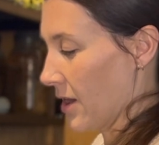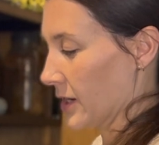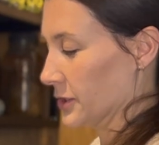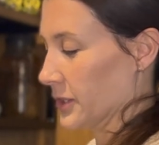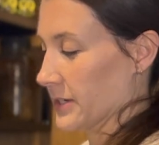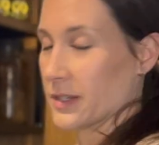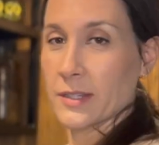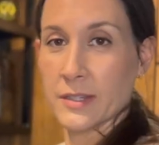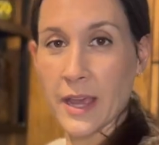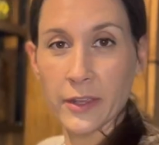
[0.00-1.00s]
are just
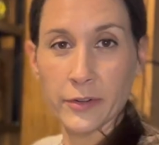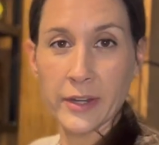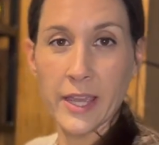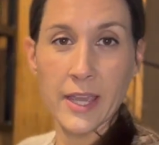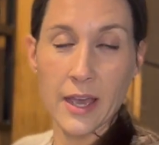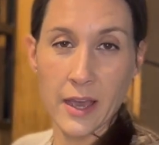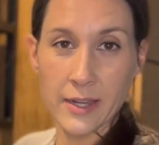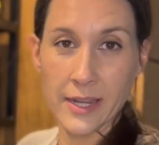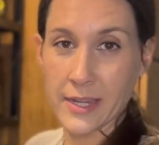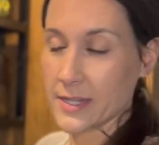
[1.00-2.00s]
celery,
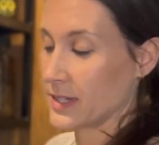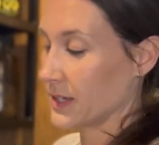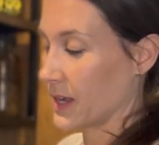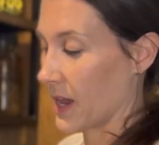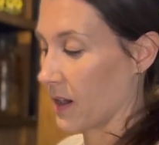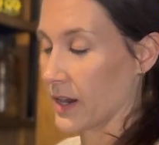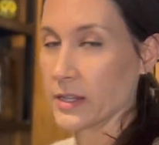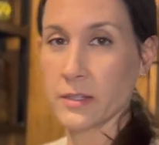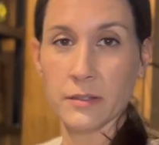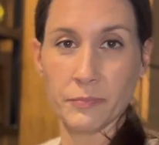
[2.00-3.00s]
onions,
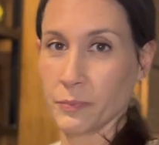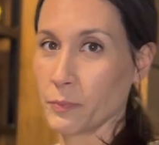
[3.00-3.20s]
carrots,